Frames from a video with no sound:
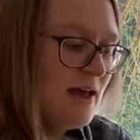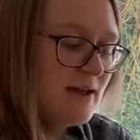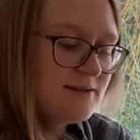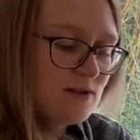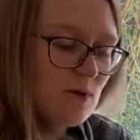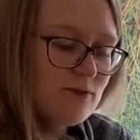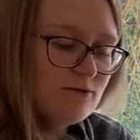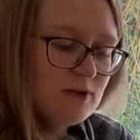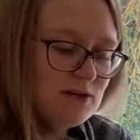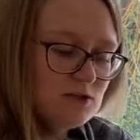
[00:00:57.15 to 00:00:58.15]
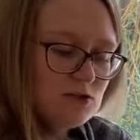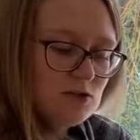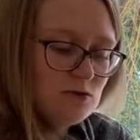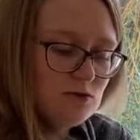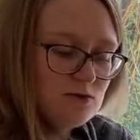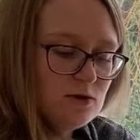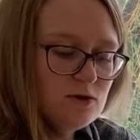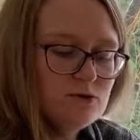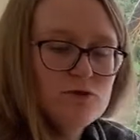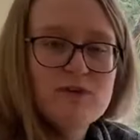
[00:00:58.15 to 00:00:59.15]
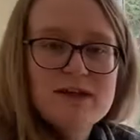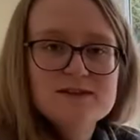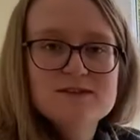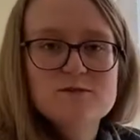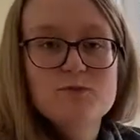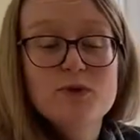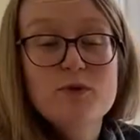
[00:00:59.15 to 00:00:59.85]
is equivalent to the relative